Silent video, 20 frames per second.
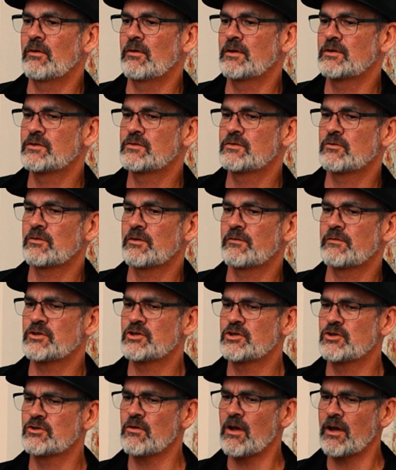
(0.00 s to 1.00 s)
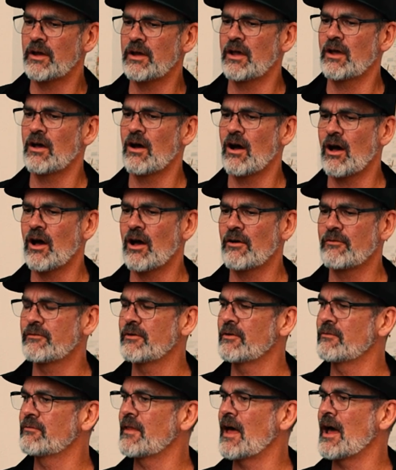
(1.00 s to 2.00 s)
is sort of a shrugging off
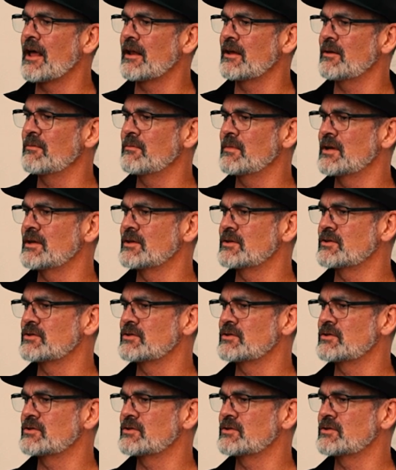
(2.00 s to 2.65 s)
of that image